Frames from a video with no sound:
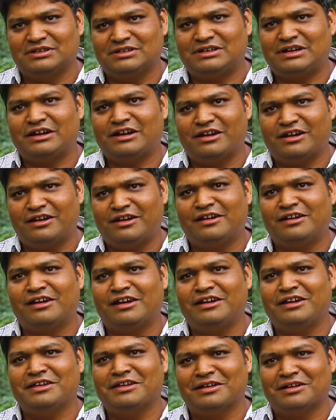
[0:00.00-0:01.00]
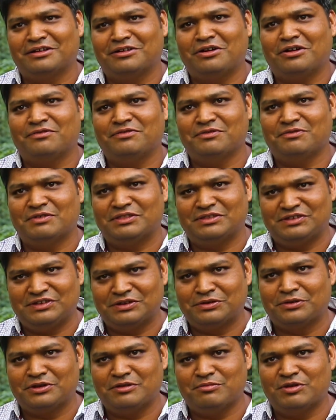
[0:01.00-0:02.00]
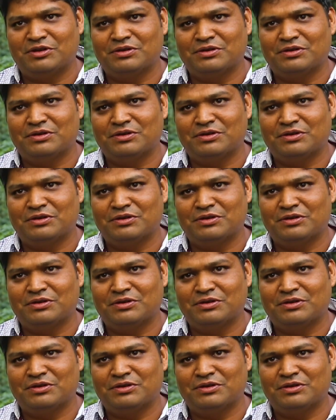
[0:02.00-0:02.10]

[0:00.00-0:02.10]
started adulterating coffee with chicory,